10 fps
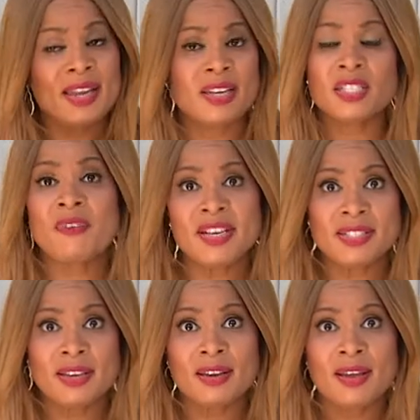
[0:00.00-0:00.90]
And let's
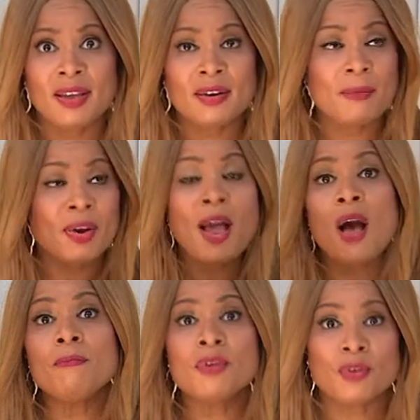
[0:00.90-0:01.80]
face it, no matter
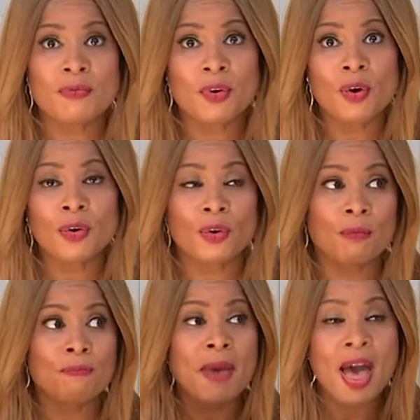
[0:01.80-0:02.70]
how beautiful
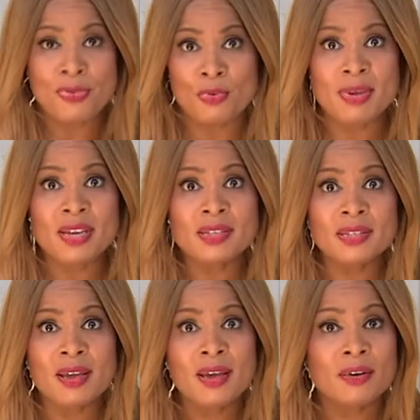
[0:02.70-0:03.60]
your bathroom
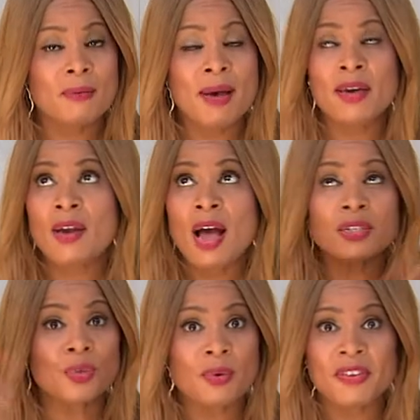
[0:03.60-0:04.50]
is, no matter
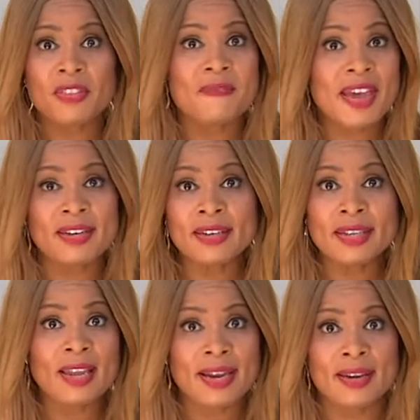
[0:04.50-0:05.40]
how terrific the
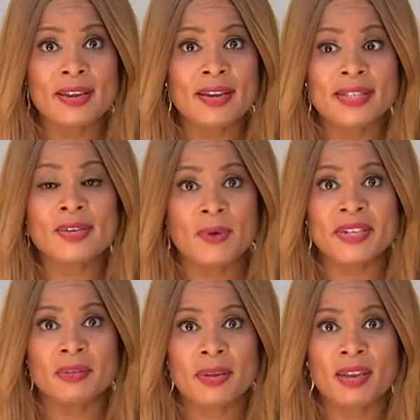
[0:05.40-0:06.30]
vanity lighting is
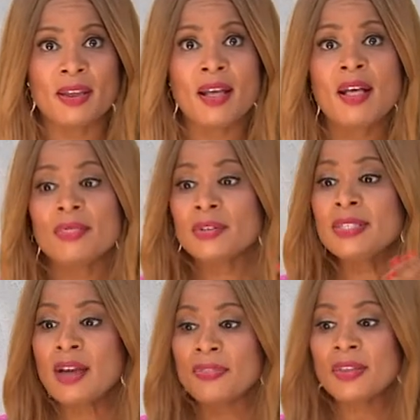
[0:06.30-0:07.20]
going to be,
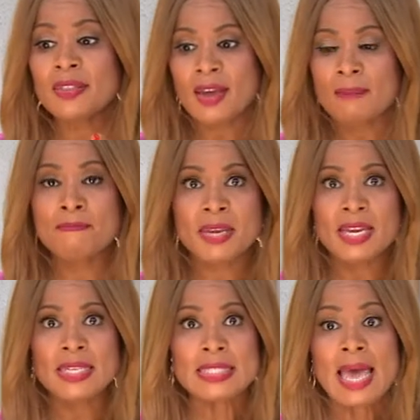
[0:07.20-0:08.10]
there's nothing that
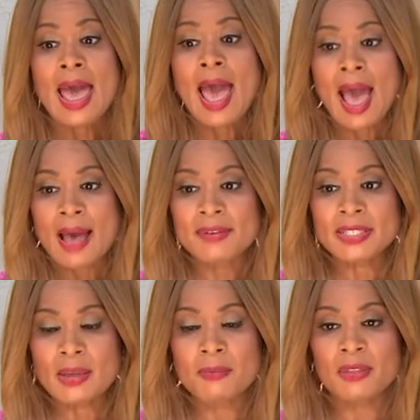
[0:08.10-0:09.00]
beats
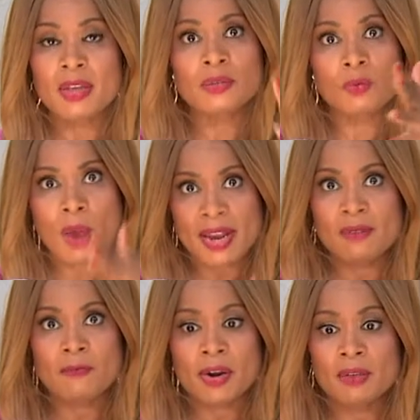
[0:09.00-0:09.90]
having something that's right
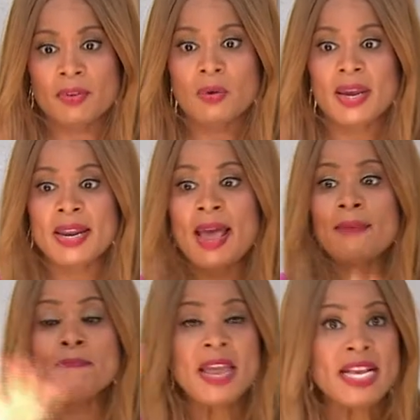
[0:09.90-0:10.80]
in front of you and,
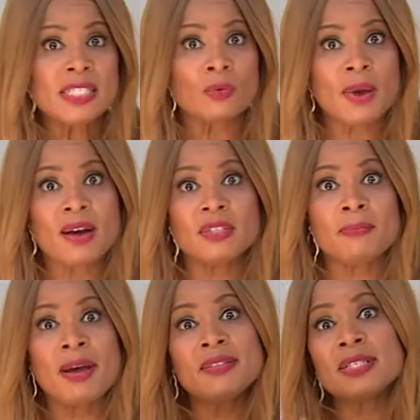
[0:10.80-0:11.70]
and being
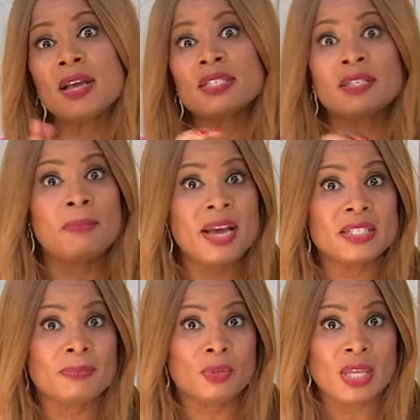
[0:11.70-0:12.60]
surrounded by this
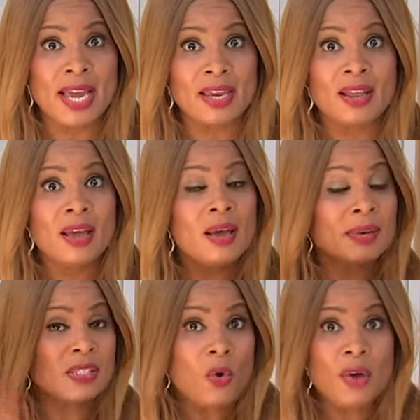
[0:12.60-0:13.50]
customizable light.
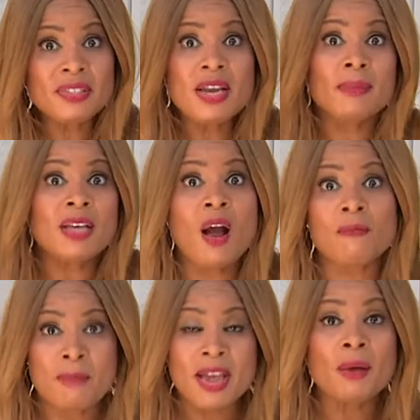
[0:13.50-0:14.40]
Because oftentimes
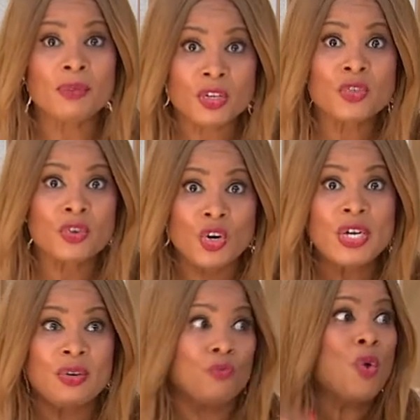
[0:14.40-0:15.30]
our makeup looks
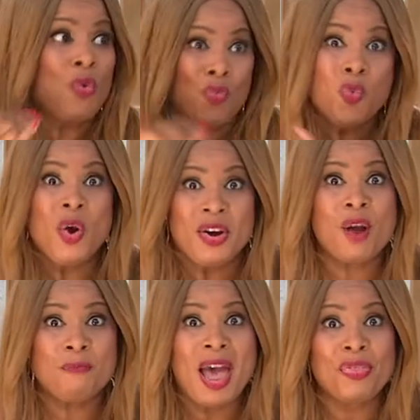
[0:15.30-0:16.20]
good when we're in
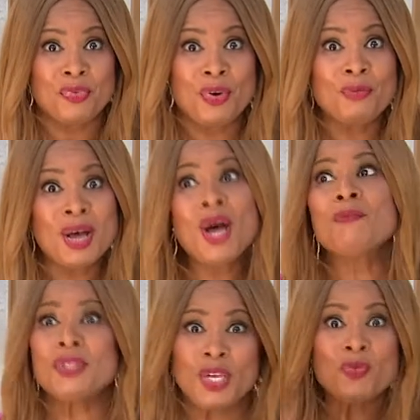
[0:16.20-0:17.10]
our bathroom,
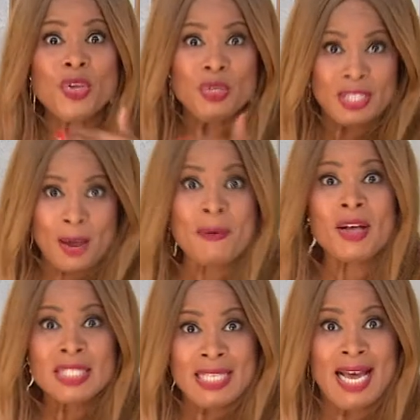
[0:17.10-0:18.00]
but then when you step
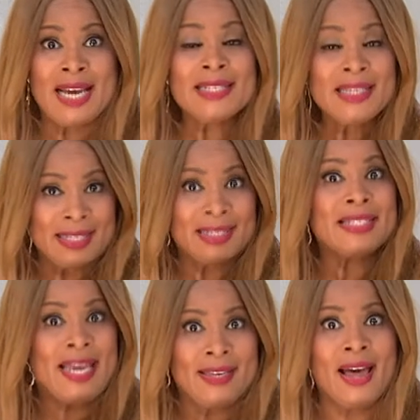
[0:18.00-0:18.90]
outside to the
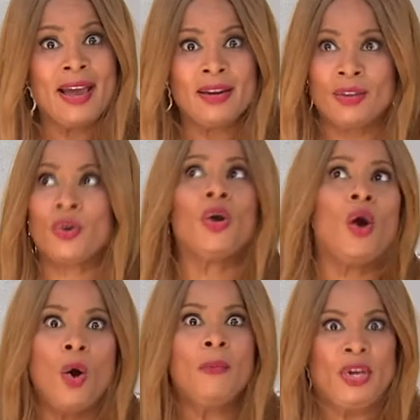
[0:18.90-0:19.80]
daylight, you're
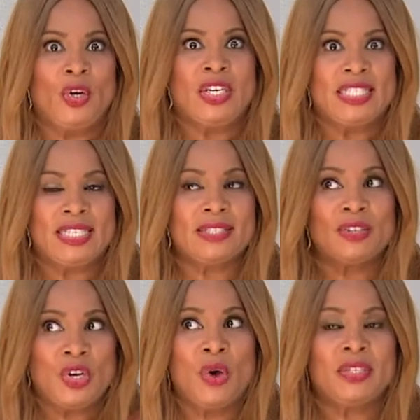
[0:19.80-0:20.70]
going, oh my goodness, it,
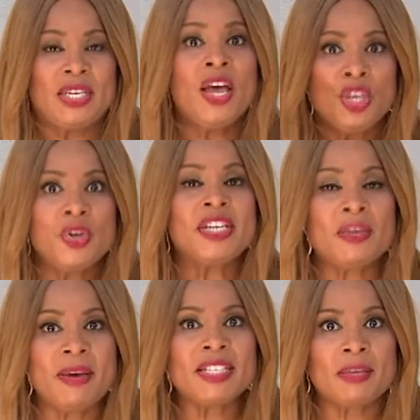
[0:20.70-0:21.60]
you know, you need
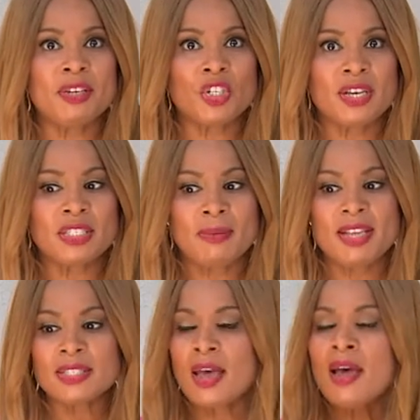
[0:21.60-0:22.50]
to make some
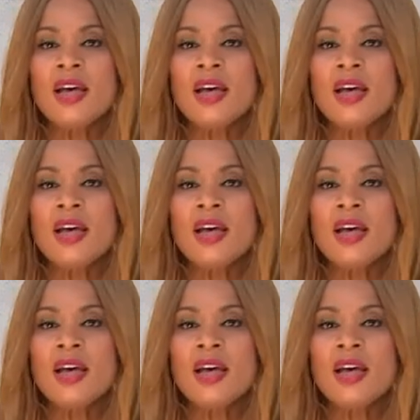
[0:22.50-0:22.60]
adjustments.